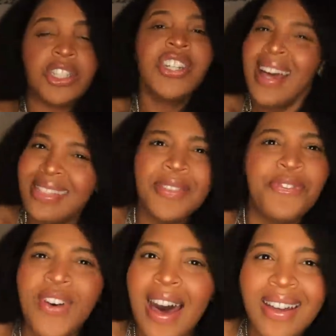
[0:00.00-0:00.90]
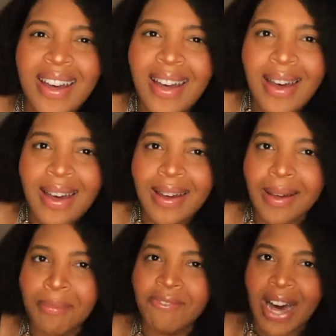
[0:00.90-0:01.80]
Shut the fuck
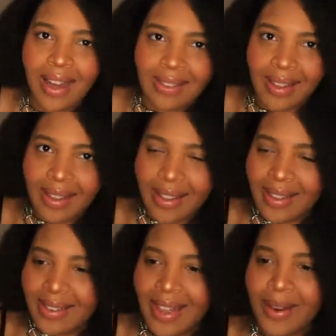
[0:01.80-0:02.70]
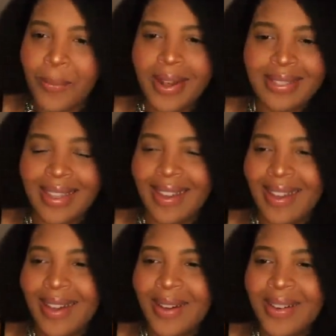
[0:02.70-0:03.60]
up, Violet! Like, what the
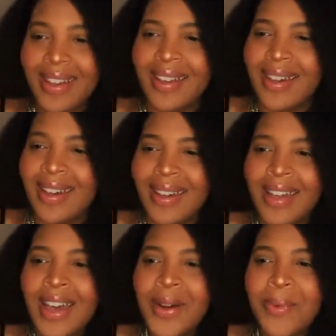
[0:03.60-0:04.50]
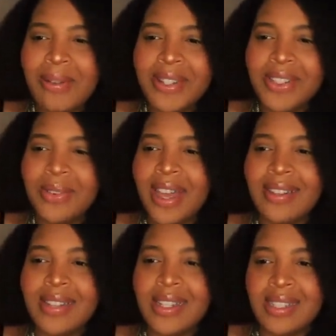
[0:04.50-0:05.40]
hell? Why wouldn't you
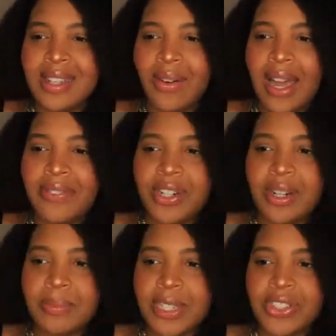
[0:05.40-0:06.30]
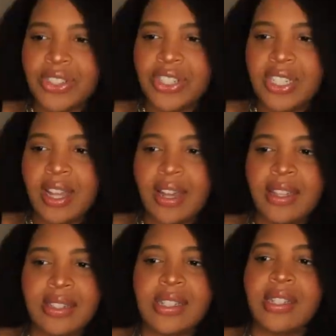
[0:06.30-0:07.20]
at least go after her and make sure she got
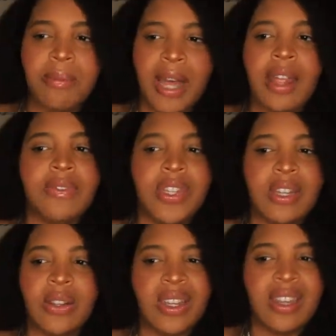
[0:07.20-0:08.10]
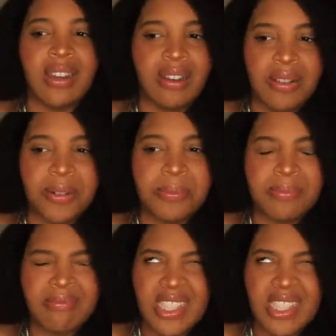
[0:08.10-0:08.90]
in some kind of vehicle to get home?